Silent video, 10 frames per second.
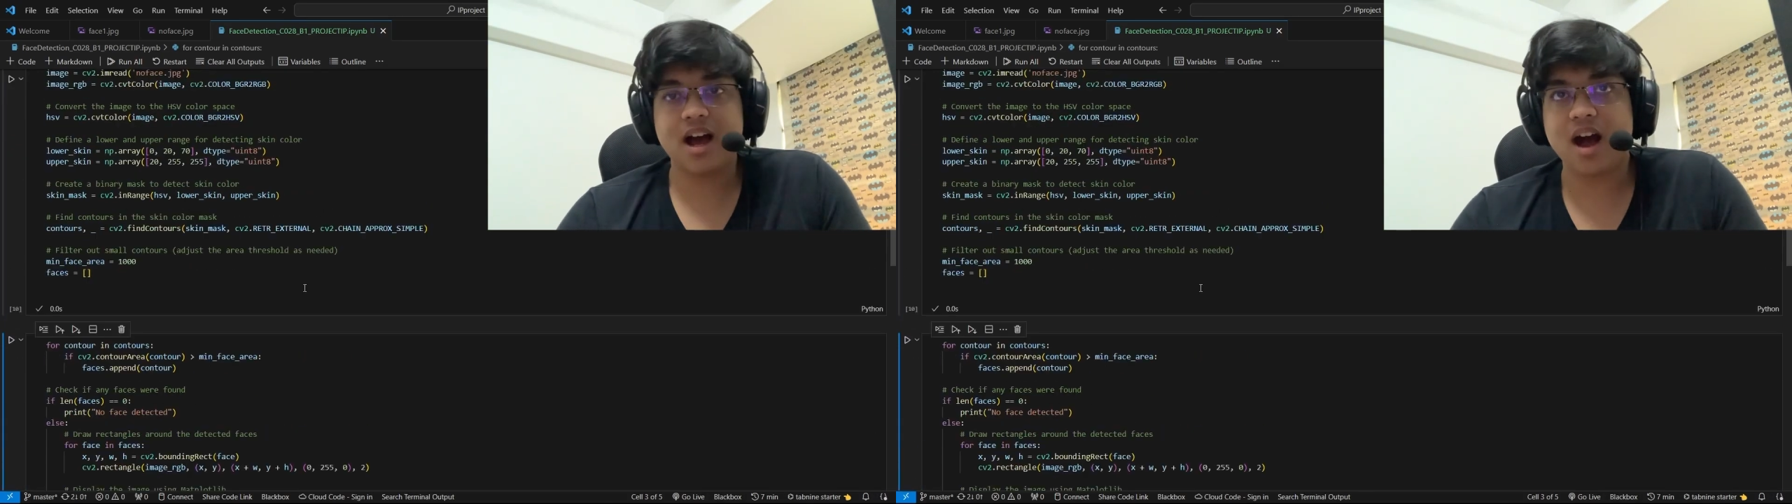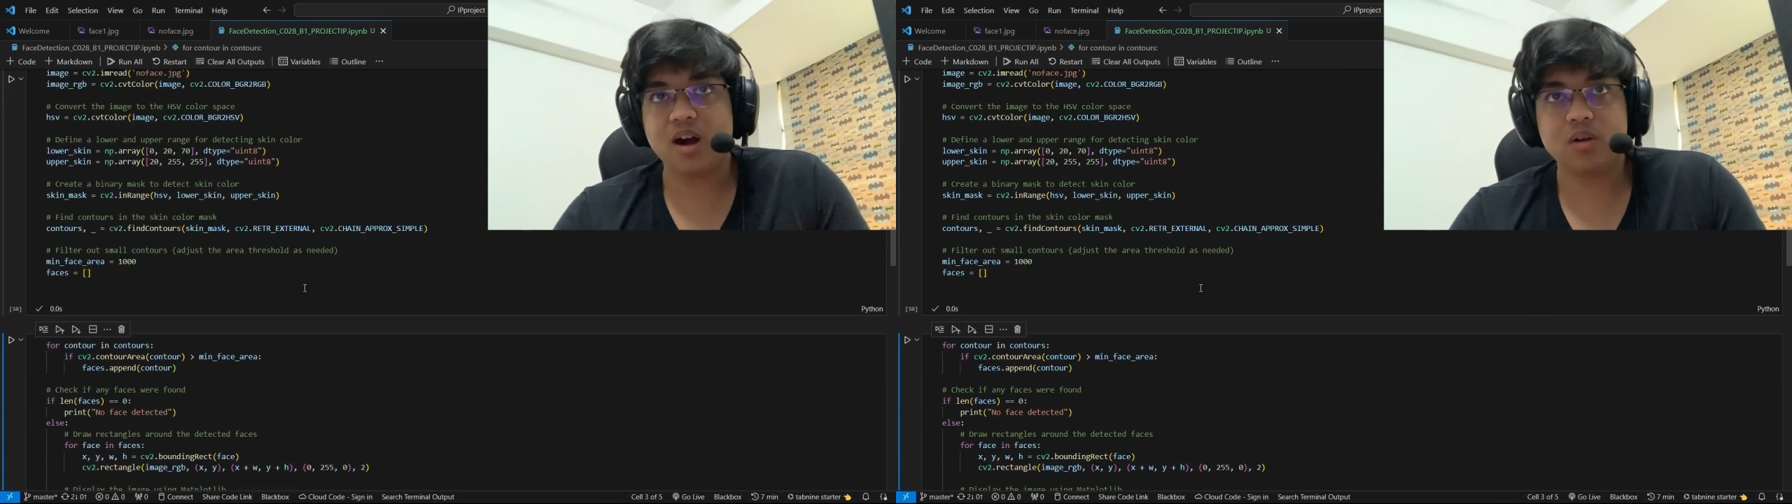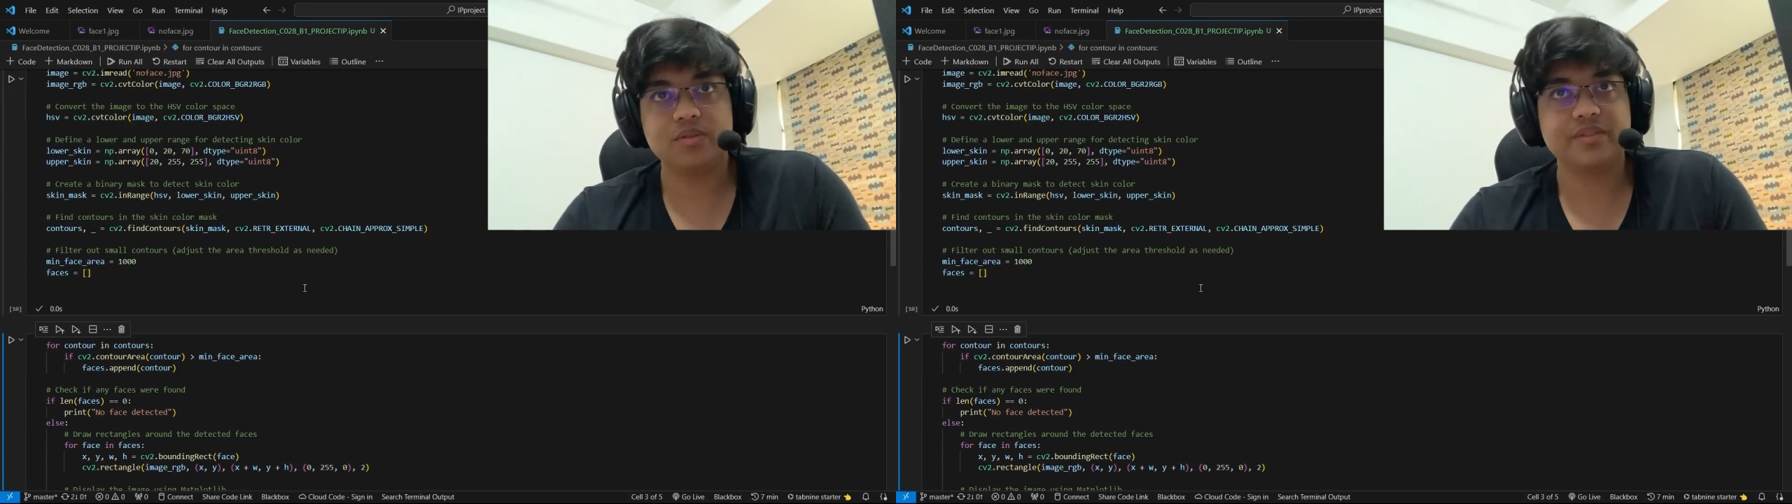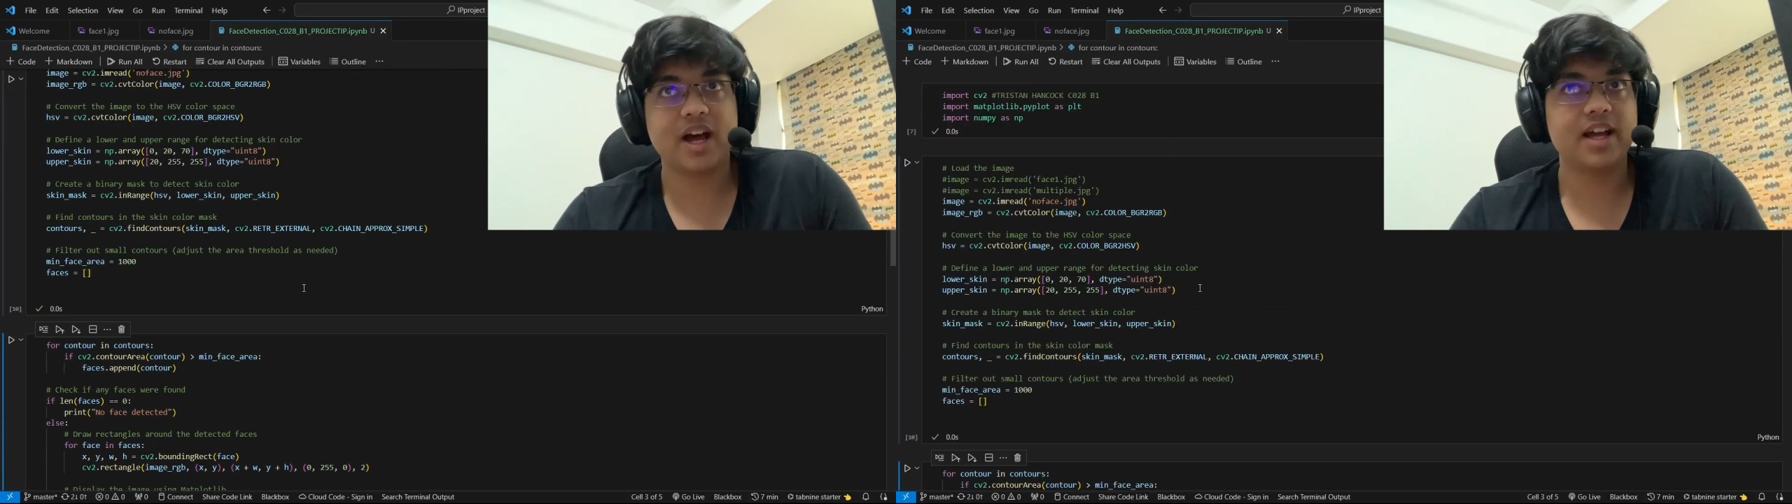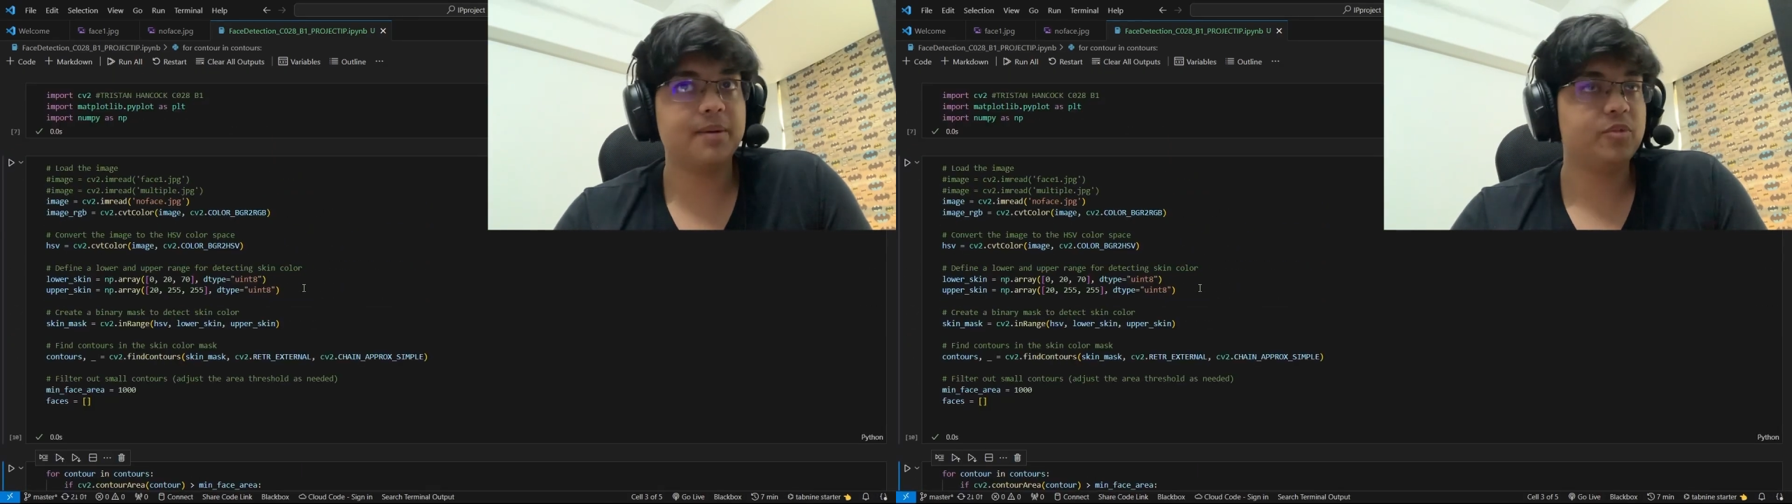how
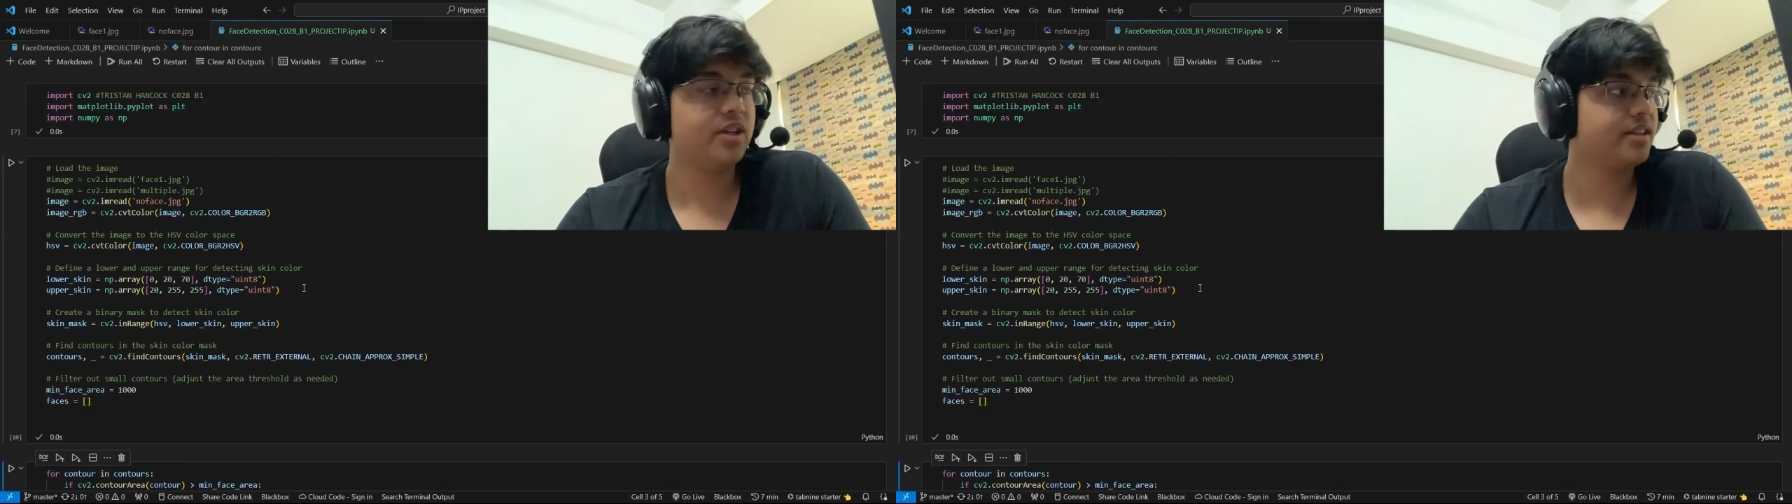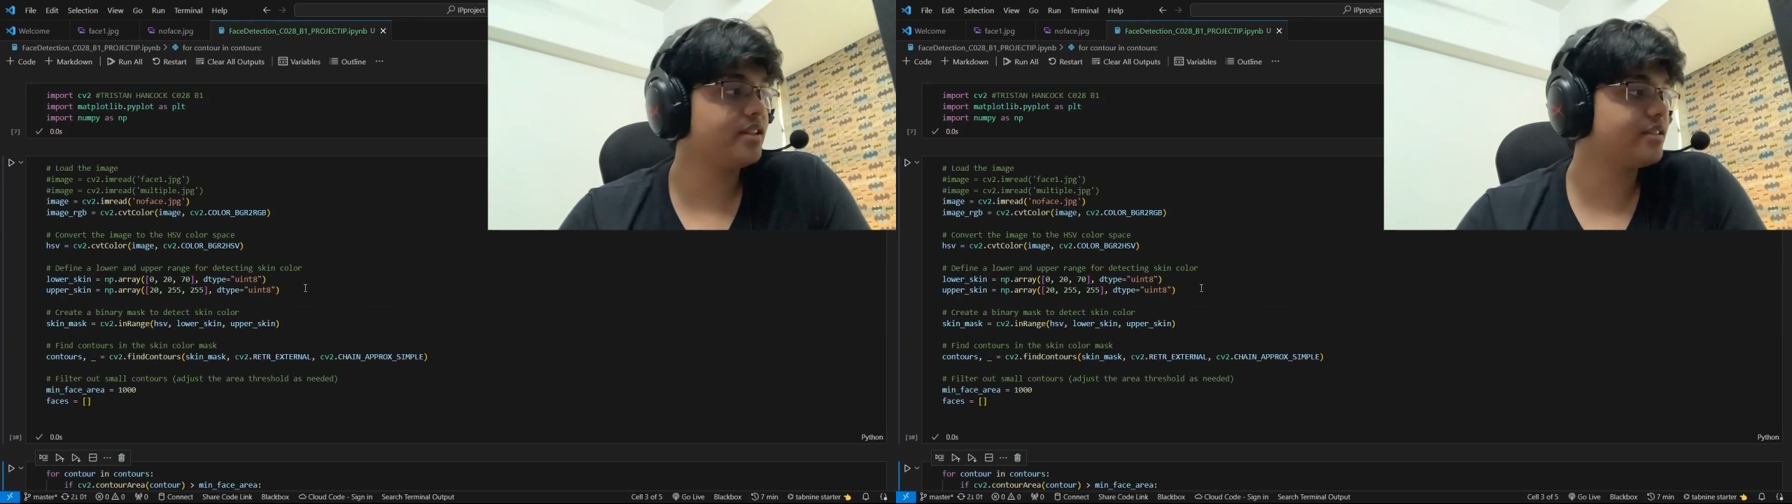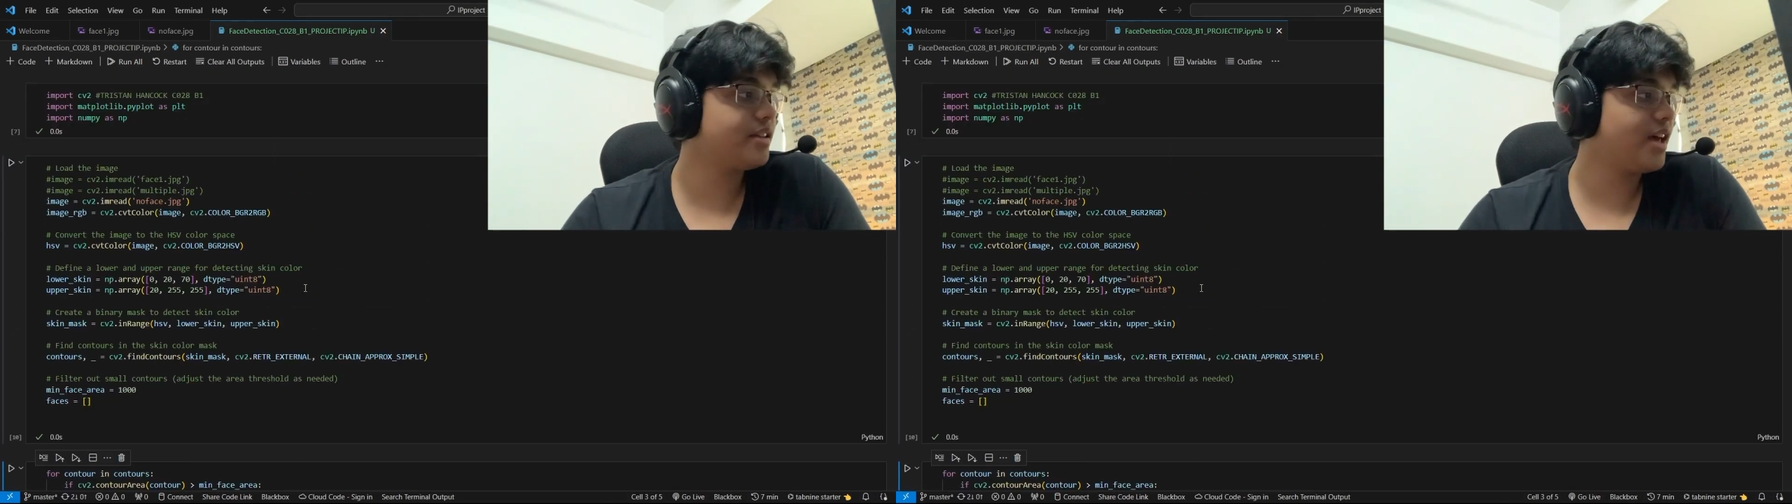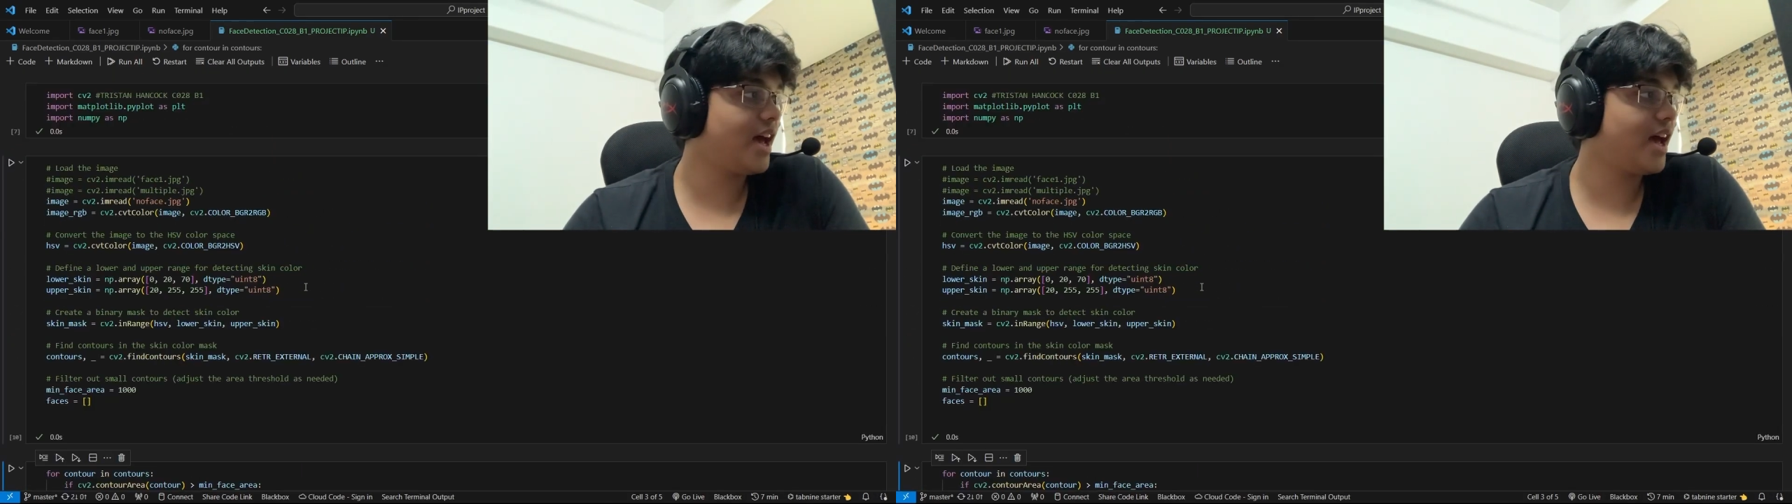I am doing this.